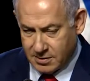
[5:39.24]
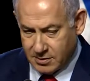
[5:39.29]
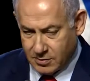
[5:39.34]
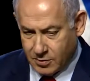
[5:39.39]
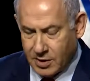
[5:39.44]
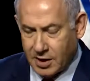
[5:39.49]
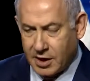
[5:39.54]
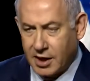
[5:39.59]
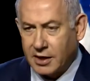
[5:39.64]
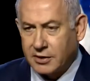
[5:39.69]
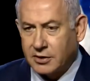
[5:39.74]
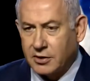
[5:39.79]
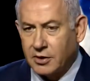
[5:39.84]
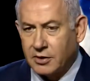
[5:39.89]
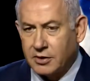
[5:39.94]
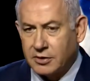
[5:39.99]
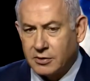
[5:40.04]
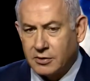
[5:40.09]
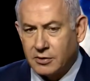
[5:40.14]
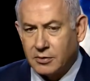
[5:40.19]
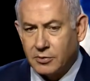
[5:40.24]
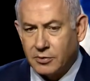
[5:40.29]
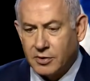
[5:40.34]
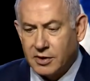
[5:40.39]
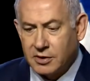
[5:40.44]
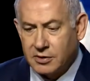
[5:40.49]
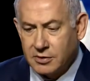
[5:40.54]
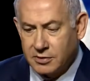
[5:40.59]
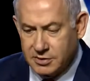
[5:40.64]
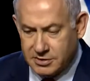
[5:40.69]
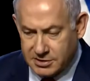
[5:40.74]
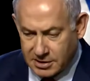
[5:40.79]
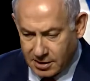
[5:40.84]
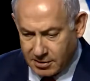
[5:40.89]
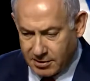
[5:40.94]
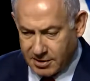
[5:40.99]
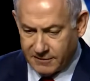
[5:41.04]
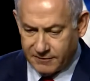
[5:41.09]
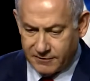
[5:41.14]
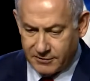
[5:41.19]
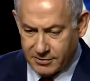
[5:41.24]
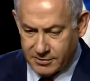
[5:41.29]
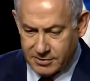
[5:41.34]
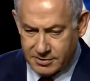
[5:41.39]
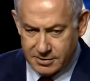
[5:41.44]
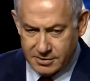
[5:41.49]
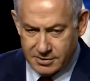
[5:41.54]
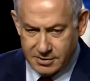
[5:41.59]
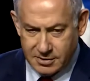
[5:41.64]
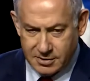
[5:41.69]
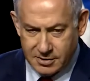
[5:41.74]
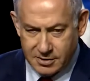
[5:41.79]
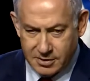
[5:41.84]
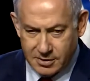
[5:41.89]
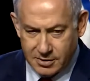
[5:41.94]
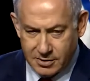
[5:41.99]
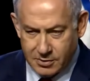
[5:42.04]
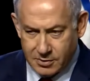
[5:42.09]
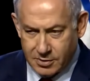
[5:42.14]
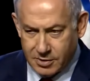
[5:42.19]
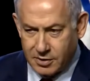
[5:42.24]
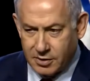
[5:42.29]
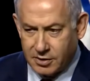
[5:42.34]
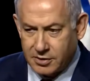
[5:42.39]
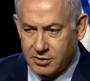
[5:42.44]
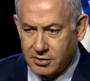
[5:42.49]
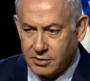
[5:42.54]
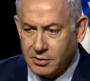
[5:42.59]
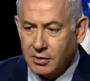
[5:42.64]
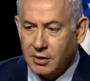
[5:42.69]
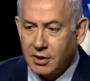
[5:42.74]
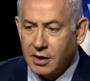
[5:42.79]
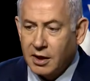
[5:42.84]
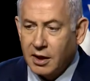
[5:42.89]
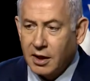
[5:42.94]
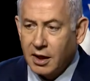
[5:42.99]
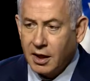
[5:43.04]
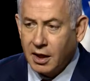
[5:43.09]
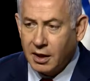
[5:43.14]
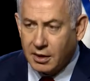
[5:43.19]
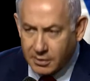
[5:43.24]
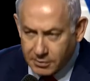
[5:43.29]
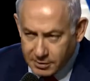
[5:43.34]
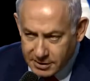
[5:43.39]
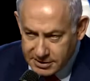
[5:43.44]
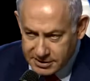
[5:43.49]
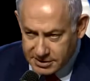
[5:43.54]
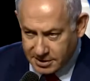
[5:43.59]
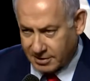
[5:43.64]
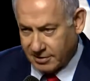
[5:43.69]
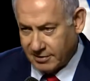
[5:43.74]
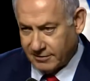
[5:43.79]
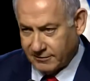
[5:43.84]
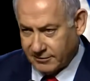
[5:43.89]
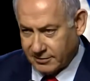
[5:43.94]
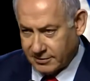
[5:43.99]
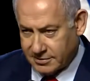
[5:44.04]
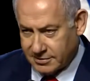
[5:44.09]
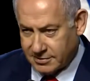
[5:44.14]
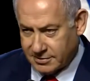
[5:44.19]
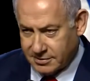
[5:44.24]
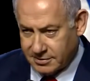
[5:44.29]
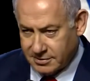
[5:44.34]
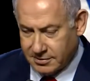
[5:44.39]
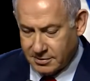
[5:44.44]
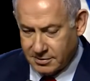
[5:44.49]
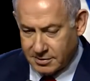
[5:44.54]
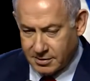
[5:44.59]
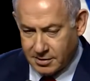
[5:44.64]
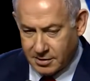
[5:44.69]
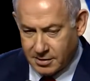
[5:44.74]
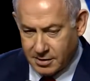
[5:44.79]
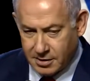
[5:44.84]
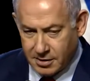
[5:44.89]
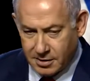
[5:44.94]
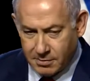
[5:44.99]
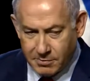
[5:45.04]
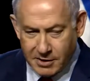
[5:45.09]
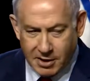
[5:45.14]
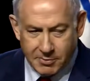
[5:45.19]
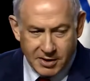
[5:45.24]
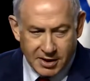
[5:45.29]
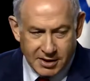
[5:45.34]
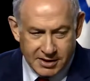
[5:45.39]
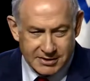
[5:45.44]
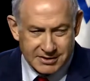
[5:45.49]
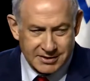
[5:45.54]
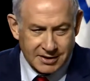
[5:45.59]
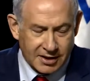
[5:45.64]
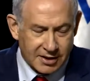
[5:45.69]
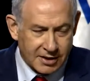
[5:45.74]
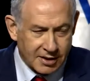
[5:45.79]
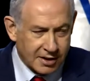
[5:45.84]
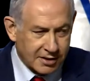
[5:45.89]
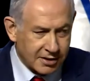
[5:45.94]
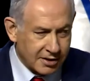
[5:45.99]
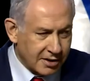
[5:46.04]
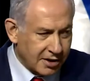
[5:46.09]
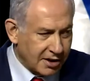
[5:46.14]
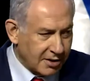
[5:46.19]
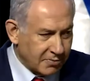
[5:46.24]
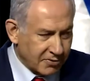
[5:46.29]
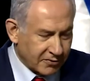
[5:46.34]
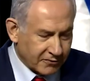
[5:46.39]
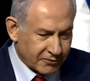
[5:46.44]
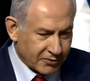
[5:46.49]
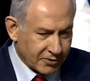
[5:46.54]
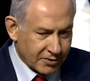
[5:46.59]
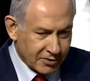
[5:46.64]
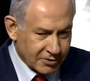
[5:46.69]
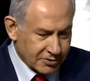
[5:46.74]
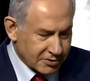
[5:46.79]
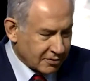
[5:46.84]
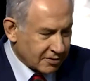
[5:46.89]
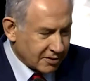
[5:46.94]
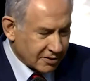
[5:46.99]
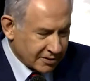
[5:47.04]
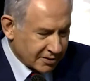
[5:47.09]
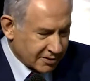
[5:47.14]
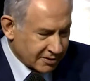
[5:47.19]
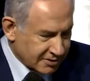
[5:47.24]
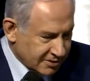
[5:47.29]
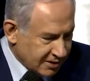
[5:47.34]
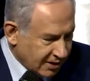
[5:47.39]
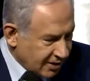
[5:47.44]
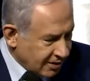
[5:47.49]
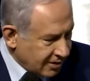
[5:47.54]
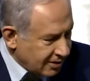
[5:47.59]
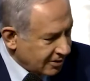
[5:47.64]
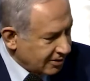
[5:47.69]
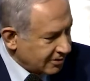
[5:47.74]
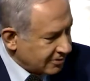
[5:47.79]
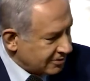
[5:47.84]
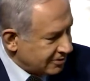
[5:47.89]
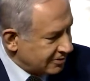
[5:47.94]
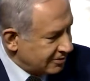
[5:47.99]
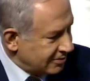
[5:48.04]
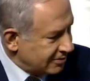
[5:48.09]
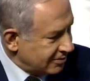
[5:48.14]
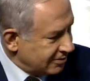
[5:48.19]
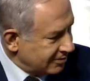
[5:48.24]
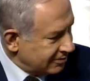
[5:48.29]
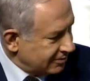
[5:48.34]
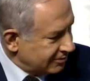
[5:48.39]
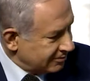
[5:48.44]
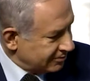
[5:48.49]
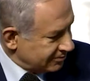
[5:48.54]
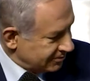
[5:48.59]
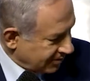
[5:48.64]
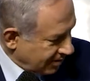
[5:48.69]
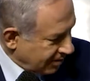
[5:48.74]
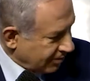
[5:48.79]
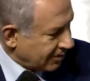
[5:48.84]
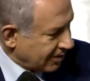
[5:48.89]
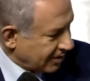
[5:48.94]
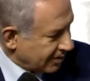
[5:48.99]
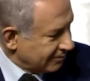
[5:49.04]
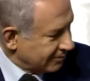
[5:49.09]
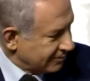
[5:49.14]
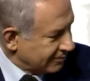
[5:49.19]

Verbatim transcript: We're not going to reduce our efforts, we're going to increase our efforts. Maybe I'll say that in Hebrew for those who don't understand English. Is that all right?